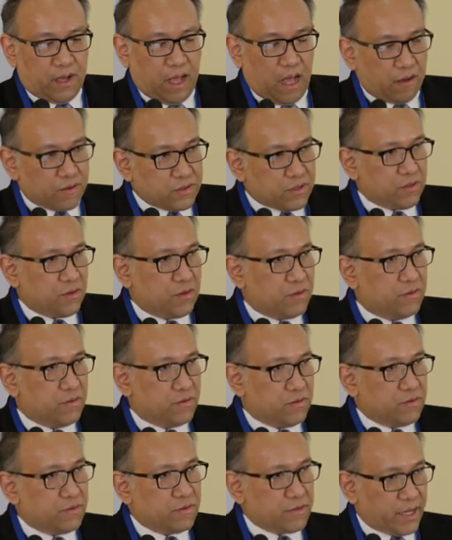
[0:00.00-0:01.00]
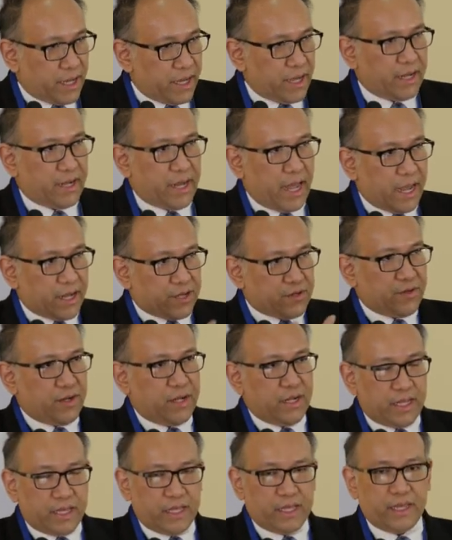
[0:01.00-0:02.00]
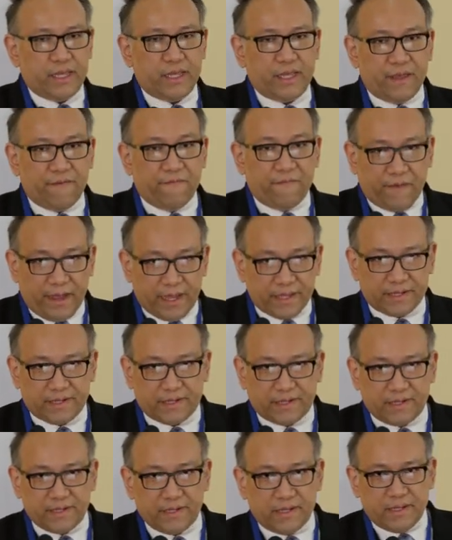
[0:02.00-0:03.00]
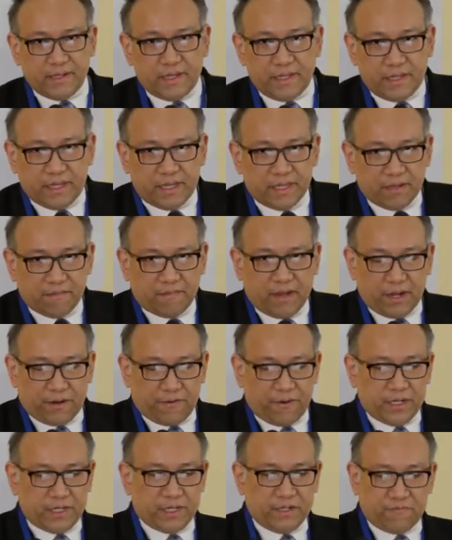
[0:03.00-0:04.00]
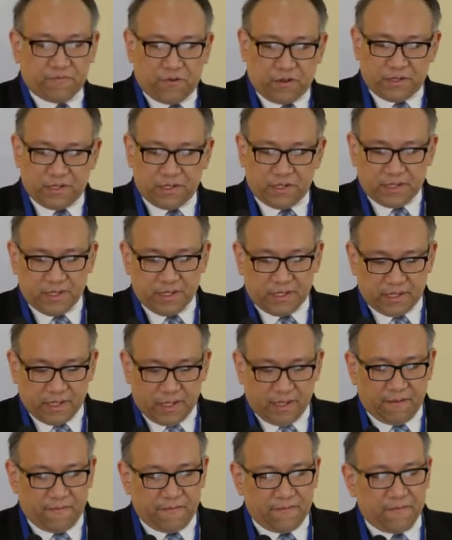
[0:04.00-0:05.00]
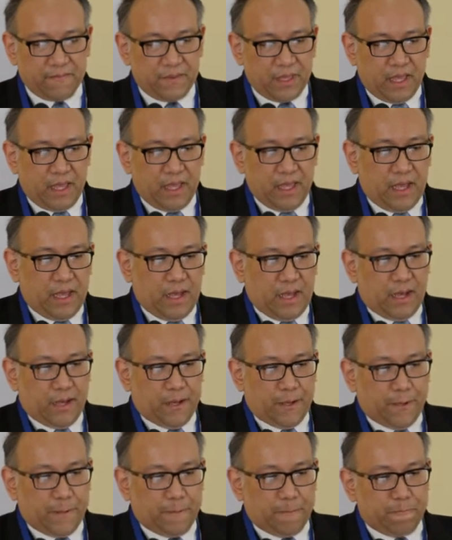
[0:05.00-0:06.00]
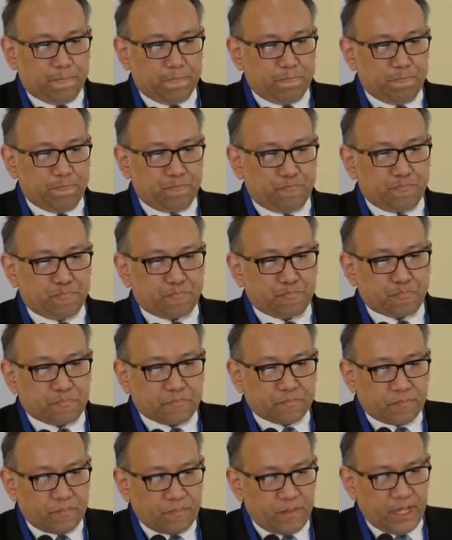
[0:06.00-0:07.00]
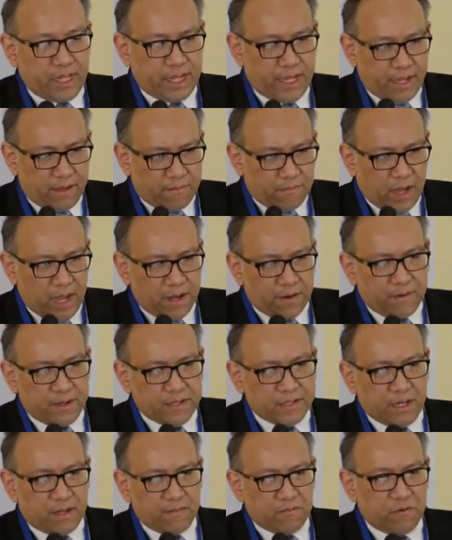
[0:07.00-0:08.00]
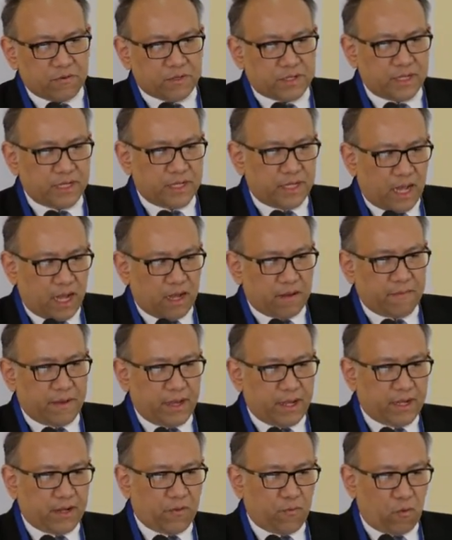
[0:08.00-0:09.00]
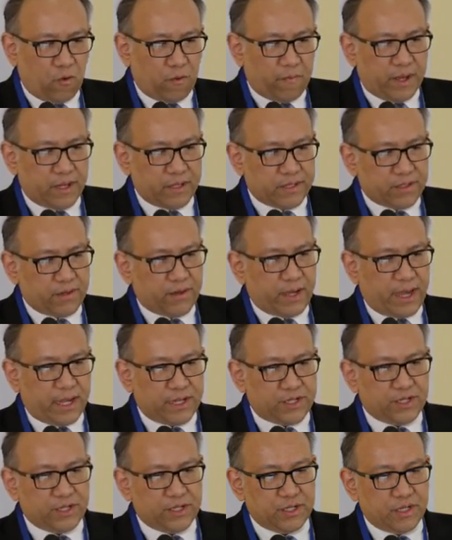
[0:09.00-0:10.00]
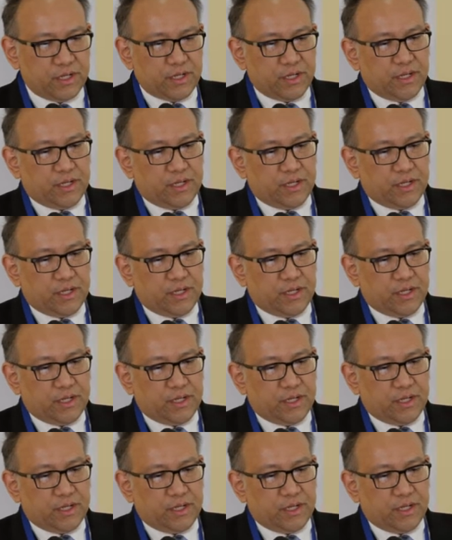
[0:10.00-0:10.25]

households who can actually invest in the migration process itself. And migrants are mostly young men and women, so age